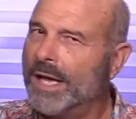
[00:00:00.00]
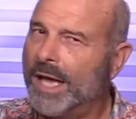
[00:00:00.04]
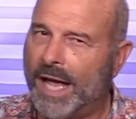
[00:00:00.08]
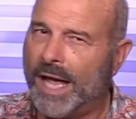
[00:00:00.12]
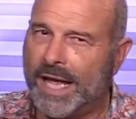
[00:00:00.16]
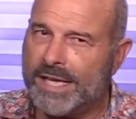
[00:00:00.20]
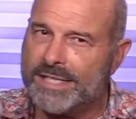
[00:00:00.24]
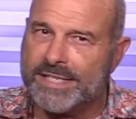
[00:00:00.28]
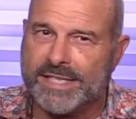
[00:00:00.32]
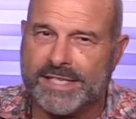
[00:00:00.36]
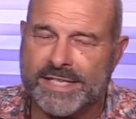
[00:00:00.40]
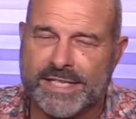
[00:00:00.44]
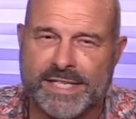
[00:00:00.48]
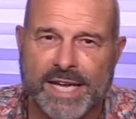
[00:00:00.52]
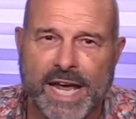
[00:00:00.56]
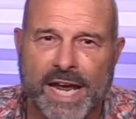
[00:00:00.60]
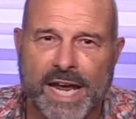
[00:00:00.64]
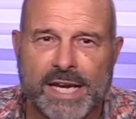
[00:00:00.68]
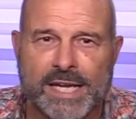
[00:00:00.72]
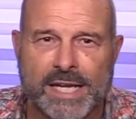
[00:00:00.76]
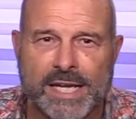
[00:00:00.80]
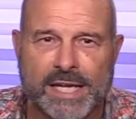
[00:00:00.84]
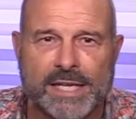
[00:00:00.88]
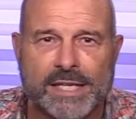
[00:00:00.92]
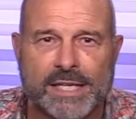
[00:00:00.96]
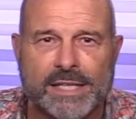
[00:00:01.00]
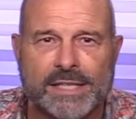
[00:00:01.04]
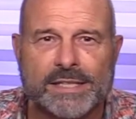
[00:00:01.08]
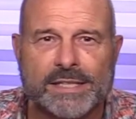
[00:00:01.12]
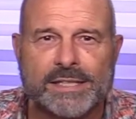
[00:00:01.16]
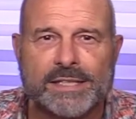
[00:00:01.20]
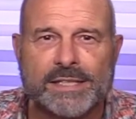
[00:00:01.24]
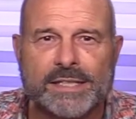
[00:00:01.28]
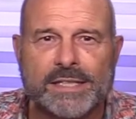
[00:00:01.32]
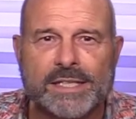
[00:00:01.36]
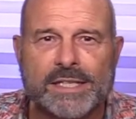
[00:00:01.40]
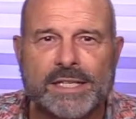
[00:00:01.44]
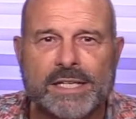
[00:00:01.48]
As stated,
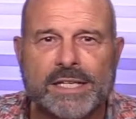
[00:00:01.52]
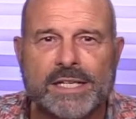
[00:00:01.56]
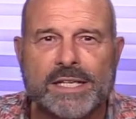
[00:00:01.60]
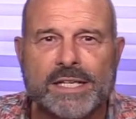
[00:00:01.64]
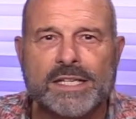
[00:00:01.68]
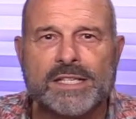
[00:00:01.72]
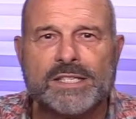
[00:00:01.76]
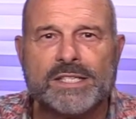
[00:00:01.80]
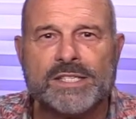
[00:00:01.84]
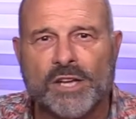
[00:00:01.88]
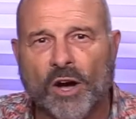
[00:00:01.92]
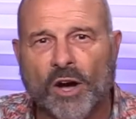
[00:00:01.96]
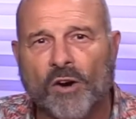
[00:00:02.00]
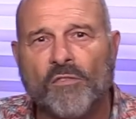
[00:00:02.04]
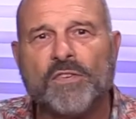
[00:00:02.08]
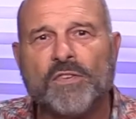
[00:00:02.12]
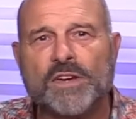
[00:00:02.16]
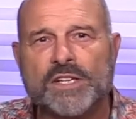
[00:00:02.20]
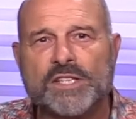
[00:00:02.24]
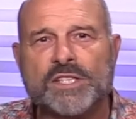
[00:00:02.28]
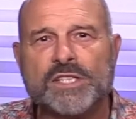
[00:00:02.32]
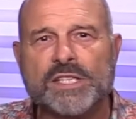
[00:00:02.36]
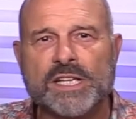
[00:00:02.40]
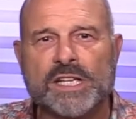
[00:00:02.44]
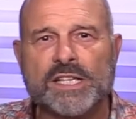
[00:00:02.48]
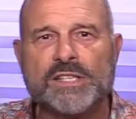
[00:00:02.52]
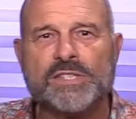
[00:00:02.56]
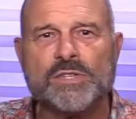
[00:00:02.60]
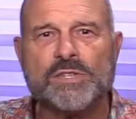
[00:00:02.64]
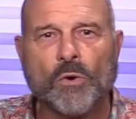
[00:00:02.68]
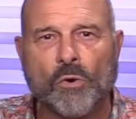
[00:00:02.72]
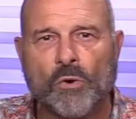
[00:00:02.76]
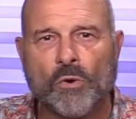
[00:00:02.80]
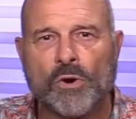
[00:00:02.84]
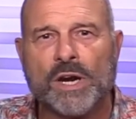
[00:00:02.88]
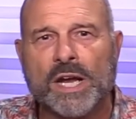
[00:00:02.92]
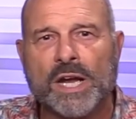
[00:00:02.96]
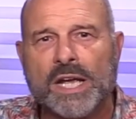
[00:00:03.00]
selfishness
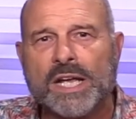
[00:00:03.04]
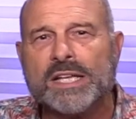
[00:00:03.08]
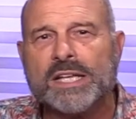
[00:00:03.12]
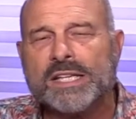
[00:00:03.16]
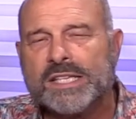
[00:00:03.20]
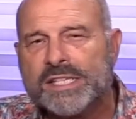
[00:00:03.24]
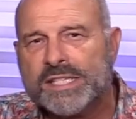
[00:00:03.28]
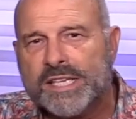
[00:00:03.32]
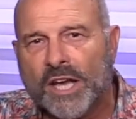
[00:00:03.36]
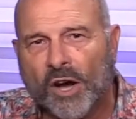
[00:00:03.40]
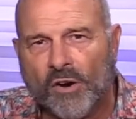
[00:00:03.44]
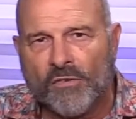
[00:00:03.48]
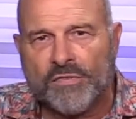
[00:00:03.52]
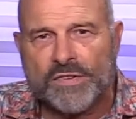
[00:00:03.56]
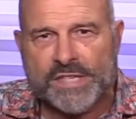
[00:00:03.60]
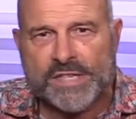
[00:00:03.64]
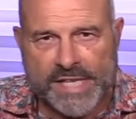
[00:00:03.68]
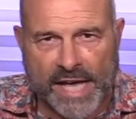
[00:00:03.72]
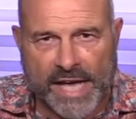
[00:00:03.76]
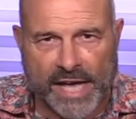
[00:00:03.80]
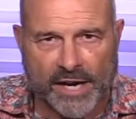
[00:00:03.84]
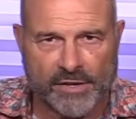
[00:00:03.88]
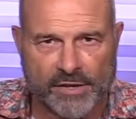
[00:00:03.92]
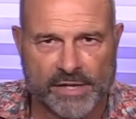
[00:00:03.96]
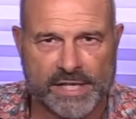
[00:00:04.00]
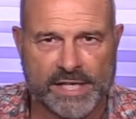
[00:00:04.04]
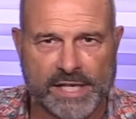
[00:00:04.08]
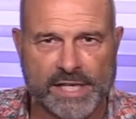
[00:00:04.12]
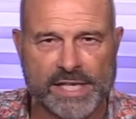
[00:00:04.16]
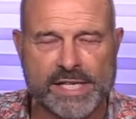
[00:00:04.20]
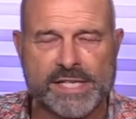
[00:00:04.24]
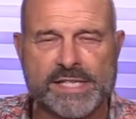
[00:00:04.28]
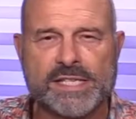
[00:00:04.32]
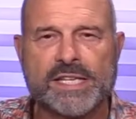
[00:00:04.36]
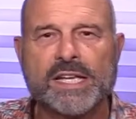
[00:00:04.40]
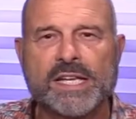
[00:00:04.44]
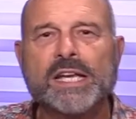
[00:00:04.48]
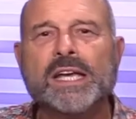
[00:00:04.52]
or
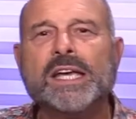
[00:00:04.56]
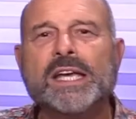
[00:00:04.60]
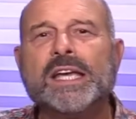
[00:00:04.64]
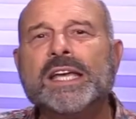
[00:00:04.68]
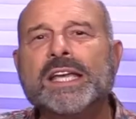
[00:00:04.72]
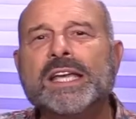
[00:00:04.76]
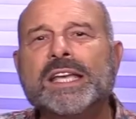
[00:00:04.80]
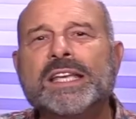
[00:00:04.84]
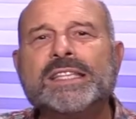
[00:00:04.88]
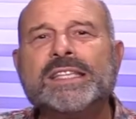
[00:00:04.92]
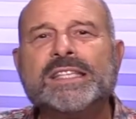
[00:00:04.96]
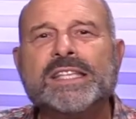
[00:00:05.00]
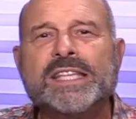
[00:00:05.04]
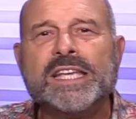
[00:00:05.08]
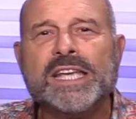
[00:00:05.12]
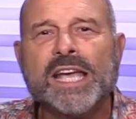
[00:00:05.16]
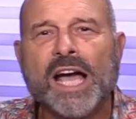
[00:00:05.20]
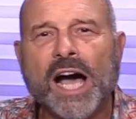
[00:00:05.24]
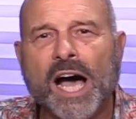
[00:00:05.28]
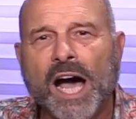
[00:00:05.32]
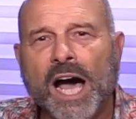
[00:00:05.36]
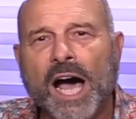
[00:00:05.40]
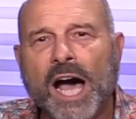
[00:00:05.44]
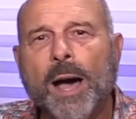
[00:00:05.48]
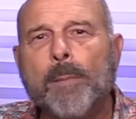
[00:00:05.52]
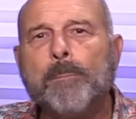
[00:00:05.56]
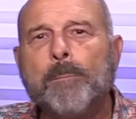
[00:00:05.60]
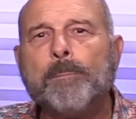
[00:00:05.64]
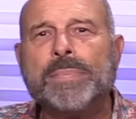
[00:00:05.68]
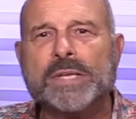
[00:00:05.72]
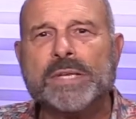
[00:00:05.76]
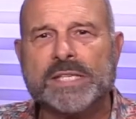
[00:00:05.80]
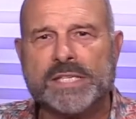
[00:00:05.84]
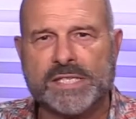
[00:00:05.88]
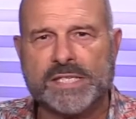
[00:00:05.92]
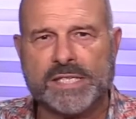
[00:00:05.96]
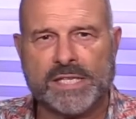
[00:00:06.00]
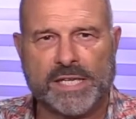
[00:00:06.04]
self-centeredness is the
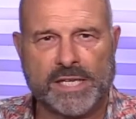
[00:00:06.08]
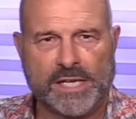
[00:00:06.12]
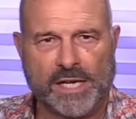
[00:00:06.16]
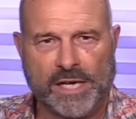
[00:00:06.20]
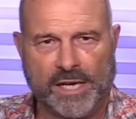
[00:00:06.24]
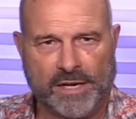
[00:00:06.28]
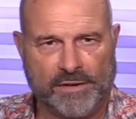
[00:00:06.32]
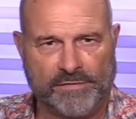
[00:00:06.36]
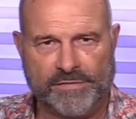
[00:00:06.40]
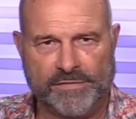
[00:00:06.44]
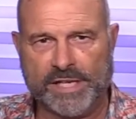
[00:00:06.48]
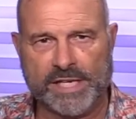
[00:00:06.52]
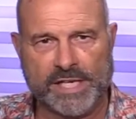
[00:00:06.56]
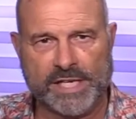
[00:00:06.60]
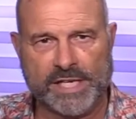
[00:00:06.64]
opposite of